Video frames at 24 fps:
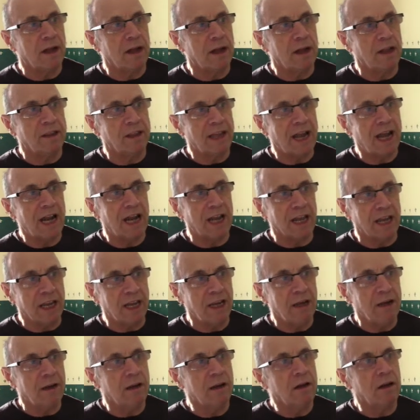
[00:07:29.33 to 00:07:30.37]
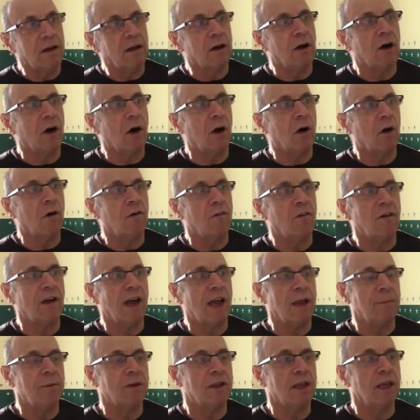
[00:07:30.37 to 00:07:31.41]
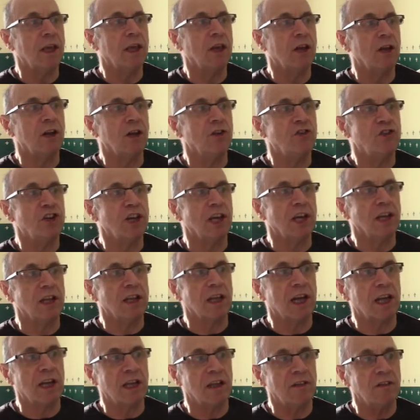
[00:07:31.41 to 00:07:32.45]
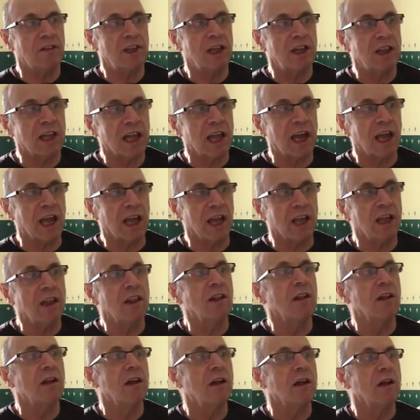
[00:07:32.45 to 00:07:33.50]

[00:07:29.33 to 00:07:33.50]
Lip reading: allele of a particular gene, and in this case